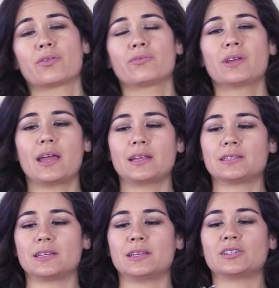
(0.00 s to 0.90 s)

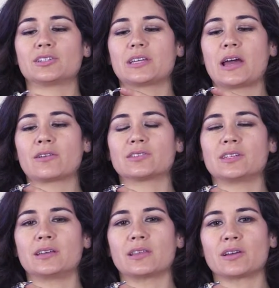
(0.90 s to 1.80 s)
3/8 inch
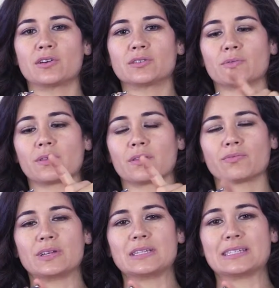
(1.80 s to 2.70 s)
countersink that goes with the
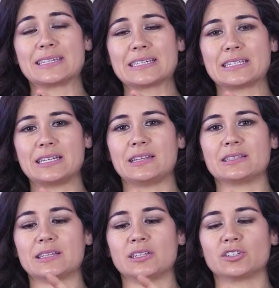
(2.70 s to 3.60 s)

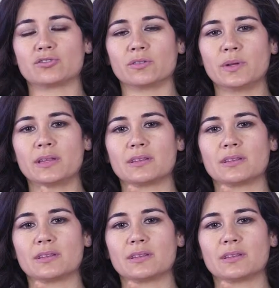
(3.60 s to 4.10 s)
3/16 inch drill bit.